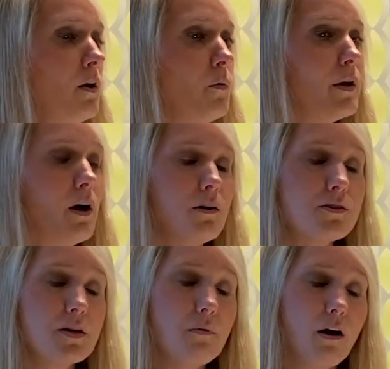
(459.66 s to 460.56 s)
We
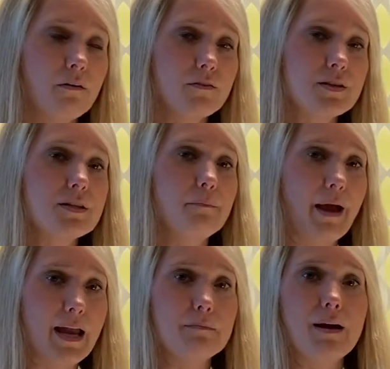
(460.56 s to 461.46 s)
also offer some
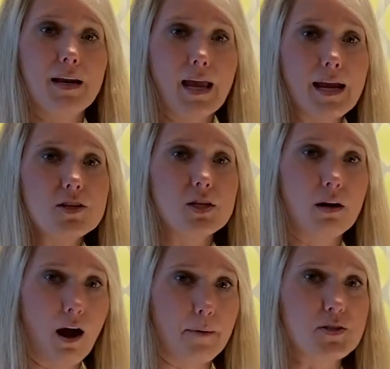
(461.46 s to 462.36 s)
pain medication
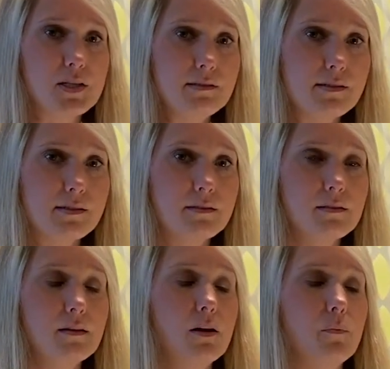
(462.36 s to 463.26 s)
options.
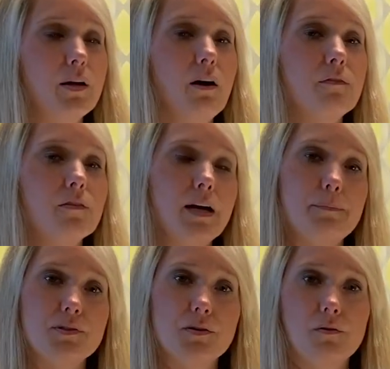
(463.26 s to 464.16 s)
We offer
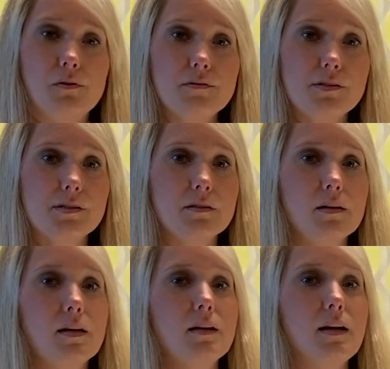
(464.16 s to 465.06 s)
epidurals,
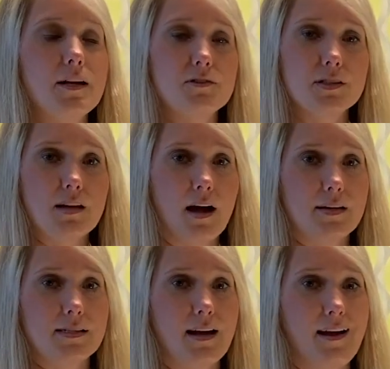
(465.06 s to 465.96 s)
nitrous
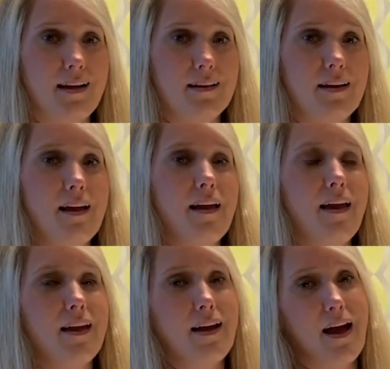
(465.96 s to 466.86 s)
oxide,
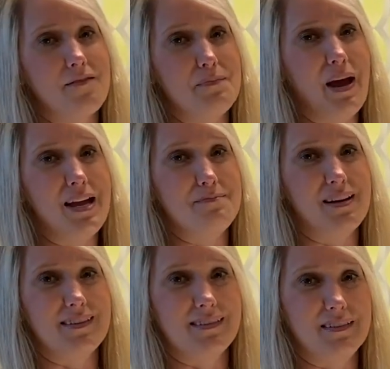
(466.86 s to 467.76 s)
and IV pain
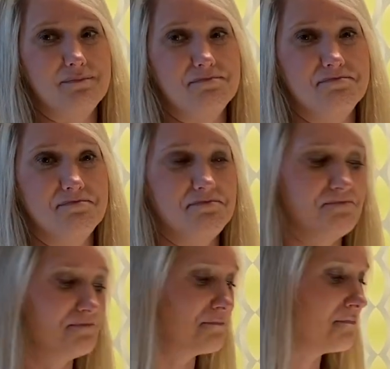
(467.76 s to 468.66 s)
medicine.
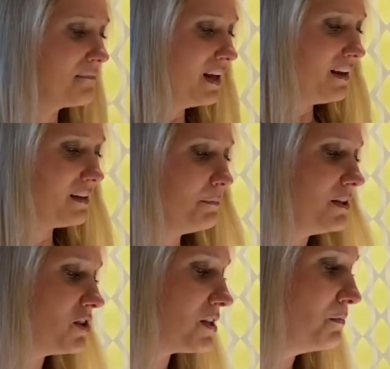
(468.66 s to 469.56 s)
Let me just